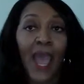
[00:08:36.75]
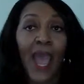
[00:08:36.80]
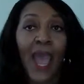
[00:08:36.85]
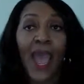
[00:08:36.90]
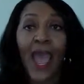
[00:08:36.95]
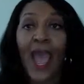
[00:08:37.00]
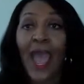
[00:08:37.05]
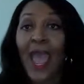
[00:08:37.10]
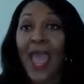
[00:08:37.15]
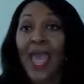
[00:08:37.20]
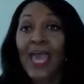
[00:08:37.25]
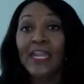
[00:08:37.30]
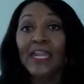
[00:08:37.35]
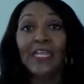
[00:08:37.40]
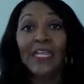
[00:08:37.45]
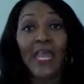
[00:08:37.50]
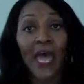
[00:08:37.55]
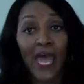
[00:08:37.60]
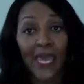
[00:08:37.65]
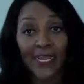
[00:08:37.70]
I had
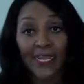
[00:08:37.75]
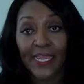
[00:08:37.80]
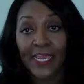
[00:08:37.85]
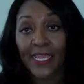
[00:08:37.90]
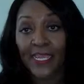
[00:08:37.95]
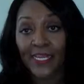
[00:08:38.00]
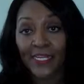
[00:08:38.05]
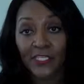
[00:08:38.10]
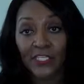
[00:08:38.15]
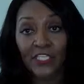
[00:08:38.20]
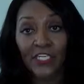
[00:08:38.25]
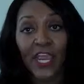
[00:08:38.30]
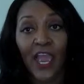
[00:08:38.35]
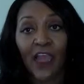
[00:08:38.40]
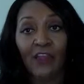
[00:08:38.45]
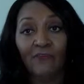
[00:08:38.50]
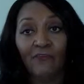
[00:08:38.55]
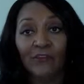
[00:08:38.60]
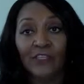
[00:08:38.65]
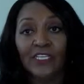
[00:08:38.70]
a lot of energy,
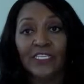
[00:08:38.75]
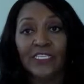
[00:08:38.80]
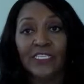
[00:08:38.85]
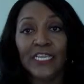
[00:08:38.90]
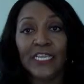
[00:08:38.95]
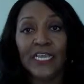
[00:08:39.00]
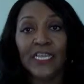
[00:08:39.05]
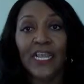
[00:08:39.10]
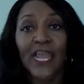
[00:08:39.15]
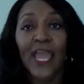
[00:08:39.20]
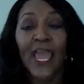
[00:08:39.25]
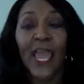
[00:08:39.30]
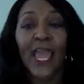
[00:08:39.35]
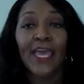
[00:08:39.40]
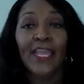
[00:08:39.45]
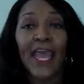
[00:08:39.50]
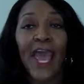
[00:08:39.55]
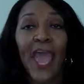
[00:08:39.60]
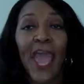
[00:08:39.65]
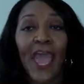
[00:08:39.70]
I really did.
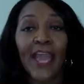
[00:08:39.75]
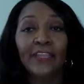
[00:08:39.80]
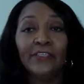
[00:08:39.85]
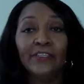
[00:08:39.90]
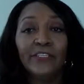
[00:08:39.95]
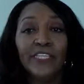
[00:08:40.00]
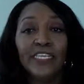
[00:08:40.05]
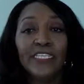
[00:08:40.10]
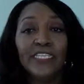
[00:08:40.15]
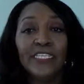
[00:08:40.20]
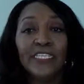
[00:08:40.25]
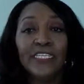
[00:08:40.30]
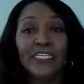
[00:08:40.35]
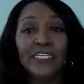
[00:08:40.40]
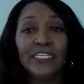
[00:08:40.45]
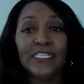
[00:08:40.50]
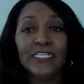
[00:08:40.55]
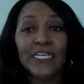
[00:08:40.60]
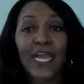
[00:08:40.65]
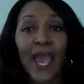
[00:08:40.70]
And I actually did
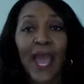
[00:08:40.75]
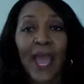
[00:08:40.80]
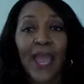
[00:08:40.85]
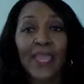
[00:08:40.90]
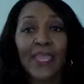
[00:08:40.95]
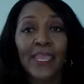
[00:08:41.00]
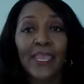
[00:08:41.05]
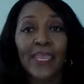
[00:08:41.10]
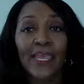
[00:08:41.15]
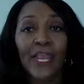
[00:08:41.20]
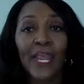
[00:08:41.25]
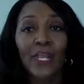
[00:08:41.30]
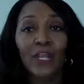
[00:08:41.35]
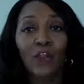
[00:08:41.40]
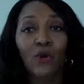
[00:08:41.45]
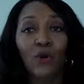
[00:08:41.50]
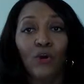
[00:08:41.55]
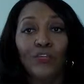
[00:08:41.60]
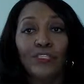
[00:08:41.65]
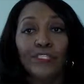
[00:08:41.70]
the diet
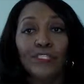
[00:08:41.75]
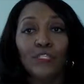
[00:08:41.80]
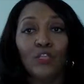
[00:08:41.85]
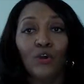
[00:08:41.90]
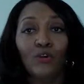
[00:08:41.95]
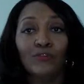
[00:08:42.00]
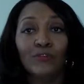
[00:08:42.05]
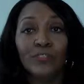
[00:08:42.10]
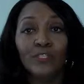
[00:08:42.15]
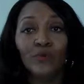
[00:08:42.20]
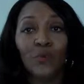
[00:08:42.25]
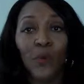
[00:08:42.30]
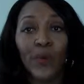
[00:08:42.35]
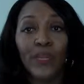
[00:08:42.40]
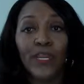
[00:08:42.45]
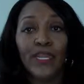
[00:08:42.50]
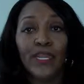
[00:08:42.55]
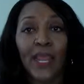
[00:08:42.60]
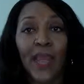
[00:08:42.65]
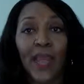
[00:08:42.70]
and lost those
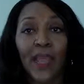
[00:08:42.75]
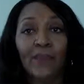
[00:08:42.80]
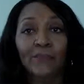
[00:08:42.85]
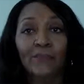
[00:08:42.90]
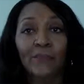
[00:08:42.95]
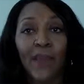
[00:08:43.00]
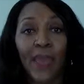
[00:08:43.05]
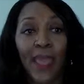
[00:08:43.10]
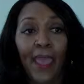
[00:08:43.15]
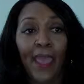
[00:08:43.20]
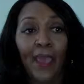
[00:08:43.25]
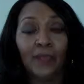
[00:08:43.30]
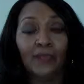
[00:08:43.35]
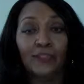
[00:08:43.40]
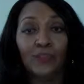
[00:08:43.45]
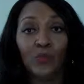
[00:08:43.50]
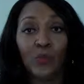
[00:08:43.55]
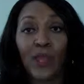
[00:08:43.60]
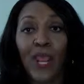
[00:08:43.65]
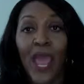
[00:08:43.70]
29
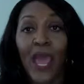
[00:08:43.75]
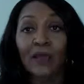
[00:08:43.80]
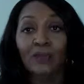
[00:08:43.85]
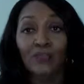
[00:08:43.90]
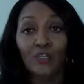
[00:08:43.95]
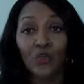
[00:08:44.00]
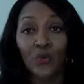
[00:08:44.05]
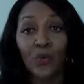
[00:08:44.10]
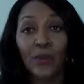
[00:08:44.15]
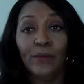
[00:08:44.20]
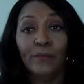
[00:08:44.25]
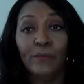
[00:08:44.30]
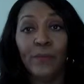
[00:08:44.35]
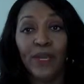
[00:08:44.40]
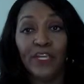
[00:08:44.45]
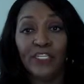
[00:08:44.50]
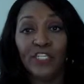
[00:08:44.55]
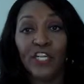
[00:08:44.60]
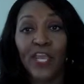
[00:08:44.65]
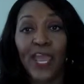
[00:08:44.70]
pounds without doing
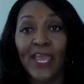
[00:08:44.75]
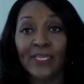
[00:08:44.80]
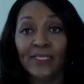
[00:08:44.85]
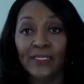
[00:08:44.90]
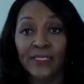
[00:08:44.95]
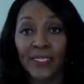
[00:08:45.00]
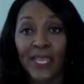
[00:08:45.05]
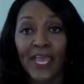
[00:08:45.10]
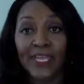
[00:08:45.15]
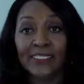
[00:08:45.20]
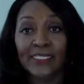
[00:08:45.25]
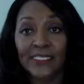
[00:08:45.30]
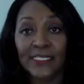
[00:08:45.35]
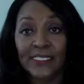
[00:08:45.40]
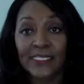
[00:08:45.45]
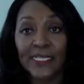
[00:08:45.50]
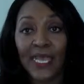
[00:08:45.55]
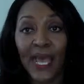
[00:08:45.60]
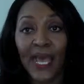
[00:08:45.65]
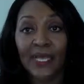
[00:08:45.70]
much
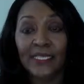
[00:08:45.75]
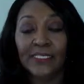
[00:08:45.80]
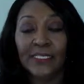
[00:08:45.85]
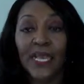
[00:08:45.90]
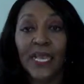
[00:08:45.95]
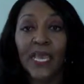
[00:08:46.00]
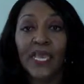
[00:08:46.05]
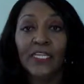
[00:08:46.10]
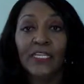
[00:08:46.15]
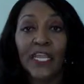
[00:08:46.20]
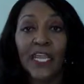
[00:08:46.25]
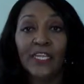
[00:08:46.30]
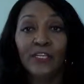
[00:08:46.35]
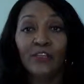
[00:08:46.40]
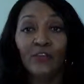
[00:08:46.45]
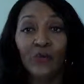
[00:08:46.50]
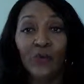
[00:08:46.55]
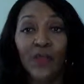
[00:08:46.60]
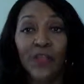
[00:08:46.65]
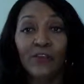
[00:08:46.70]
exercise.
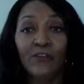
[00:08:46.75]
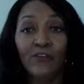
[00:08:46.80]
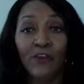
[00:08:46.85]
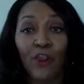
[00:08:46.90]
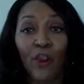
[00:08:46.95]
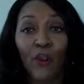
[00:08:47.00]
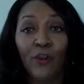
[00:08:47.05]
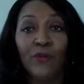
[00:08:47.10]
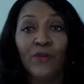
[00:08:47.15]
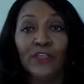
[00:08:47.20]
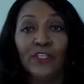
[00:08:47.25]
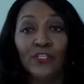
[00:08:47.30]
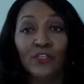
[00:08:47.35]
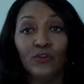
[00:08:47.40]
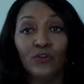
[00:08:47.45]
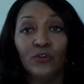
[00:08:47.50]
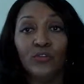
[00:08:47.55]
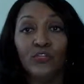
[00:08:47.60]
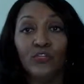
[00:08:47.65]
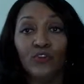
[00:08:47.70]
They do encourage
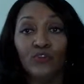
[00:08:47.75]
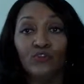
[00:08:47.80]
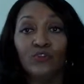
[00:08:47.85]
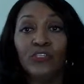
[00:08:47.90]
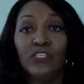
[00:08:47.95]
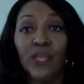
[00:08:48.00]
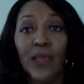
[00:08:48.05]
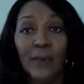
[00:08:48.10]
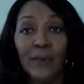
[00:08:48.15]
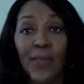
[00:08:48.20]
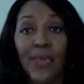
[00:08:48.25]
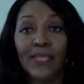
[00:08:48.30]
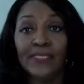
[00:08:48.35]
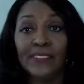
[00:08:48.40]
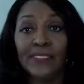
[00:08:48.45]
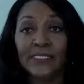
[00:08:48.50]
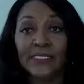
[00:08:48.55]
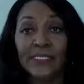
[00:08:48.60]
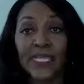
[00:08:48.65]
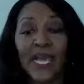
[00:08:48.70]
you to do some
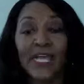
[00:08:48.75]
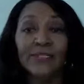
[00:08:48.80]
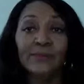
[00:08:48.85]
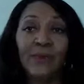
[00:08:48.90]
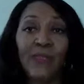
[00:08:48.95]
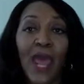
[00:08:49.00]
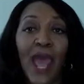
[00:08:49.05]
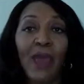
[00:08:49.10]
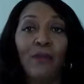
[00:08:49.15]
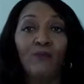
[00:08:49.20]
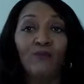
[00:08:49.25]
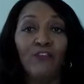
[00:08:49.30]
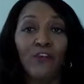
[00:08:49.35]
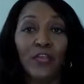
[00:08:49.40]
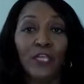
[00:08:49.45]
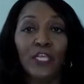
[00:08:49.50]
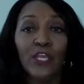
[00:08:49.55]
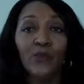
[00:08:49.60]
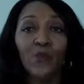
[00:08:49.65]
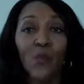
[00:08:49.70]
exercise, but I
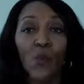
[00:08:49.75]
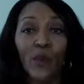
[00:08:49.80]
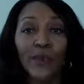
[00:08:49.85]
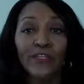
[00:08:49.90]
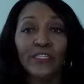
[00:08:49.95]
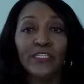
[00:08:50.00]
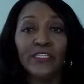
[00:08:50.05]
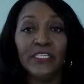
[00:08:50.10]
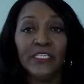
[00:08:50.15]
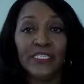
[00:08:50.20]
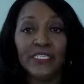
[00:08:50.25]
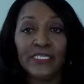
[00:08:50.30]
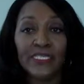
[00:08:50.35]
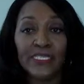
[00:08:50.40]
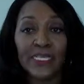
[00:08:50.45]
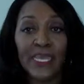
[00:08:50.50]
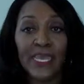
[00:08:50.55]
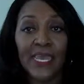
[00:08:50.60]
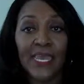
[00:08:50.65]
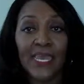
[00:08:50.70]
really wanted to
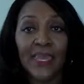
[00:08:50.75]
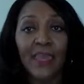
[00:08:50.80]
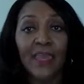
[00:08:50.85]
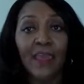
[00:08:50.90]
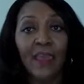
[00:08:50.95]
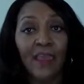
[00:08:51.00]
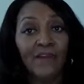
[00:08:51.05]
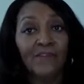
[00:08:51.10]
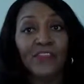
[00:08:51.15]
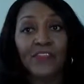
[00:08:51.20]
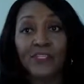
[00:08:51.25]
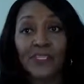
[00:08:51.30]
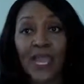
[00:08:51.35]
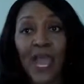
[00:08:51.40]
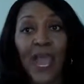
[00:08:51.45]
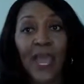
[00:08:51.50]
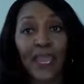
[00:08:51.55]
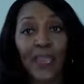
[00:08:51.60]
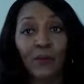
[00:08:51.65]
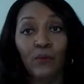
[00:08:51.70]
see if the
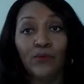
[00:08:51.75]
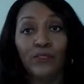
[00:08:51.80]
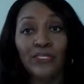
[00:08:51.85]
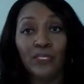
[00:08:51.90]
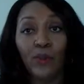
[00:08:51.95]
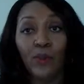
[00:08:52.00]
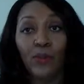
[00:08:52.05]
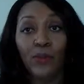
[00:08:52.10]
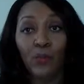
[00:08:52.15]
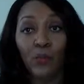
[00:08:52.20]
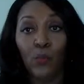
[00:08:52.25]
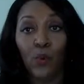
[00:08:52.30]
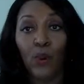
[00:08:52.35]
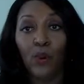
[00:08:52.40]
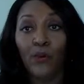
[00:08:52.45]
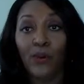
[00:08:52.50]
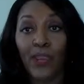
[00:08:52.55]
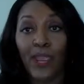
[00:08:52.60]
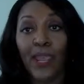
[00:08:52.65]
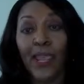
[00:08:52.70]
diet was going to
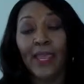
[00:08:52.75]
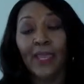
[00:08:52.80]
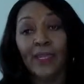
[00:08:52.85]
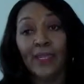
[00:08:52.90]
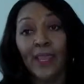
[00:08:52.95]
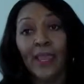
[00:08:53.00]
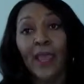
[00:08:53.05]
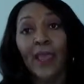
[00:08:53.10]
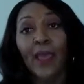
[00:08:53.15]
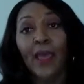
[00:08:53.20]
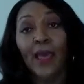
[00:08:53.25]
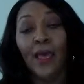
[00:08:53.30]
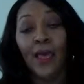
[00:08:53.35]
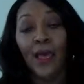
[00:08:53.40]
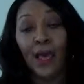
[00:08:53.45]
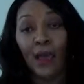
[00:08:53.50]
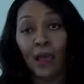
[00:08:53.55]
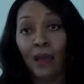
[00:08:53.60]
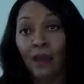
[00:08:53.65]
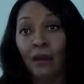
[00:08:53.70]
work. And
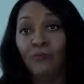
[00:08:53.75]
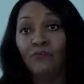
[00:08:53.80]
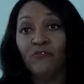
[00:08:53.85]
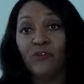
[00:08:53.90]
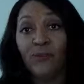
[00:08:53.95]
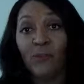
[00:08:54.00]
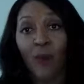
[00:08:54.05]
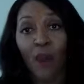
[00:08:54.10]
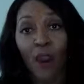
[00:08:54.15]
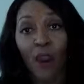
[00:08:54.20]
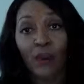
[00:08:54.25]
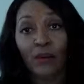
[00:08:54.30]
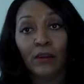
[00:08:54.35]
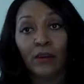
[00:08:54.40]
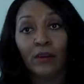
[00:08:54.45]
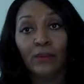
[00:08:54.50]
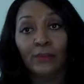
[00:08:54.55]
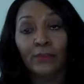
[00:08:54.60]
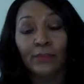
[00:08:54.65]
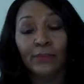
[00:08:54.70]

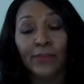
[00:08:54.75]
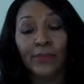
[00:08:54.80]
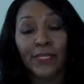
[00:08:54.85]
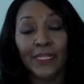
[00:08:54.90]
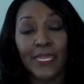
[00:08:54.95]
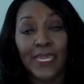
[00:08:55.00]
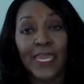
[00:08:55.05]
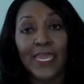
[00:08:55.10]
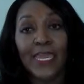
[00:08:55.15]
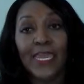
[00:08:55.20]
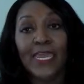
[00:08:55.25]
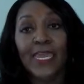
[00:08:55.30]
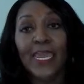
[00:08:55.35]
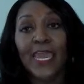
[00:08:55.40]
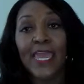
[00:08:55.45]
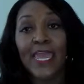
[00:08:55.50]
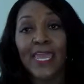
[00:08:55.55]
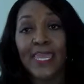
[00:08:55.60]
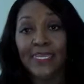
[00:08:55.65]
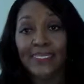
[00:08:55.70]

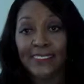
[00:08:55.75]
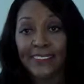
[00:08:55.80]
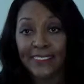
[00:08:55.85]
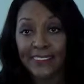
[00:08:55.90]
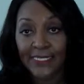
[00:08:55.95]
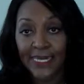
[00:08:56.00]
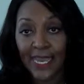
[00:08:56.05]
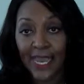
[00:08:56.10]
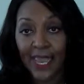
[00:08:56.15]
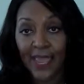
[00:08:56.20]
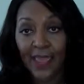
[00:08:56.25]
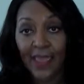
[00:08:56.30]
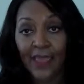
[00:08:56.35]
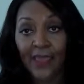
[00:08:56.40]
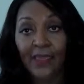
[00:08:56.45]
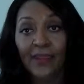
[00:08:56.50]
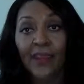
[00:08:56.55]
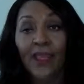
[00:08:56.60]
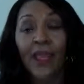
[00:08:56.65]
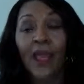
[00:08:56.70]
remarkably, it
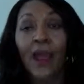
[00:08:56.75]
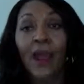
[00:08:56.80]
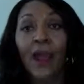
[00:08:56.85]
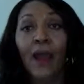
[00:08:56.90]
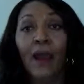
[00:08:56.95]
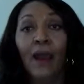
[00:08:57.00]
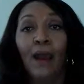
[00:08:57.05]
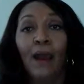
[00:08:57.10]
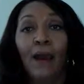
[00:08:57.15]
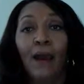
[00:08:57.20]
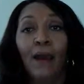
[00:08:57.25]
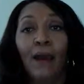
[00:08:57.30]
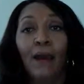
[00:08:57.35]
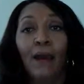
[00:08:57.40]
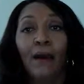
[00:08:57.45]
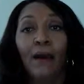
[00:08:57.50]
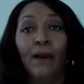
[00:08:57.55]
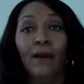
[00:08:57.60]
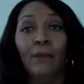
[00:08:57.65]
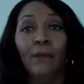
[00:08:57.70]
did.
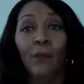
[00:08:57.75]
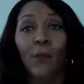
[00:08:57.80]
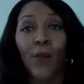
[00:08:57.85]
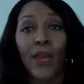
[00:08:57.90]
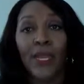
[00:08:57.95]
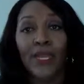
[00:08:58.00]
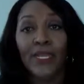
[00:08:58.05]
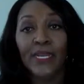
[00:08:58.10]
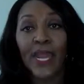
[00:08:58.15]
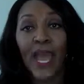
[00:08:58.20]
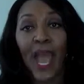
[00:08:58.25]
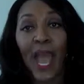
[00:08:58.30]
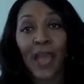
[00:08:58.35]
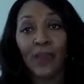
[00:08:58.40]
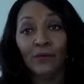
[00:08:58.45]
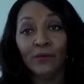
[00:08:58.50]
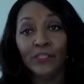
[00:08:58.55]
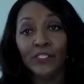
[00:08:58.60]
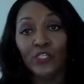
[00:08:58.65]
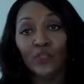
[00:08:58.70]
When
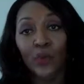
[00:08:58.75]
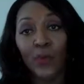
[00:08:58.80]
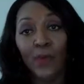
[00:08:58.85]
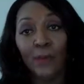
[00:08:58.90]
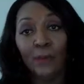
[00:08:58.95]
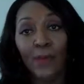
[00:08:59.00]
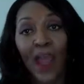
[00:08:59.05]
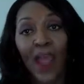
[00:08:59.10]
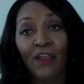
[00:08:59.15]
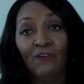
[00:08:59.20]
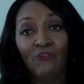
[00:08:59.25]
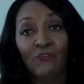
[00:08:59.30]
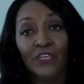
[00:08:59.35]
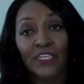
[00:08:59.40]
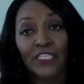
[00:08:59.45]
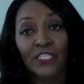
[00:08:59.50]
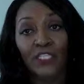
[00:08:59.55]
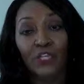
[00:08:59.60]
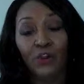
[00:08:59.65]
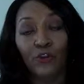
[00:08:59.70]
I was doing my
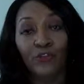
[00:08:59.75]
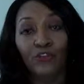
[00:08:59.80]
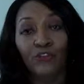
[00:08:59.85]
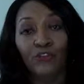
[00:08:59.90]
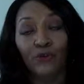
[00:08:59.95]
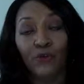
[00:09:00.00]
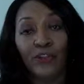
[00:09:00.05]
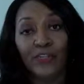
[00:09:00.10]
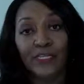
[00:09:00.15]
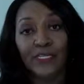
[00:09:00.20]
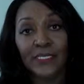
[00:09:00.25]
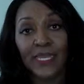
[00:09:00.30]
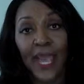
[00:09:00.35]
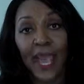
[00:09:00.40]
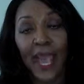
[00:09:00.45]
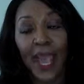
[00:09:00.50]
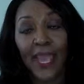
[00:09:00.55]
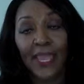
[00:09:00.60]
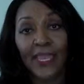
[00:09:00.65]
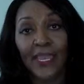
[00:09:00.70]
research for the
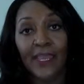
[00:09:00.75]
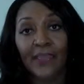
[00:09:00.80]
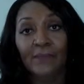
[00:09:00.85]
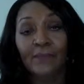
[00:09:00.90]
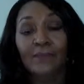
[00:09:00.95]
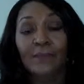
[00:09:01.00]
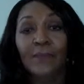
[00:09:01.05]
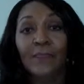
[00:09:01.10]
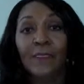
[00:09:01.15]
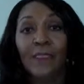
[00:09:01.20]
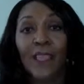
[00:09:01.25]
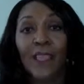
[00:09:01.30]
diet,